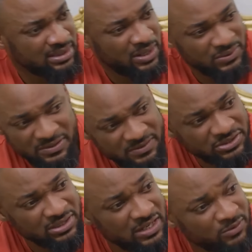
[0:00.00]
I will elevate
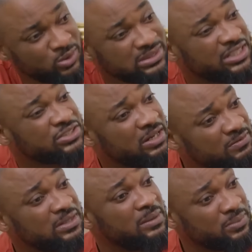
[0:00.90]
your life once I
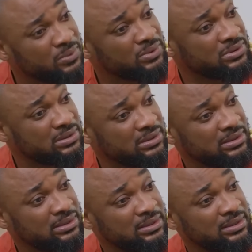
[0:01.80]
travel abroad.
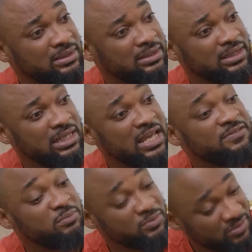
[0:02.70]

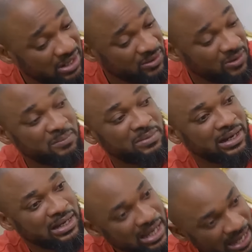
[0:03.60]
Even before I come back,
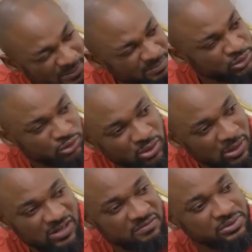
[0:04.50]
I'm sure I
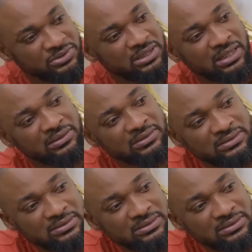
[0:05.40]
would have built your house.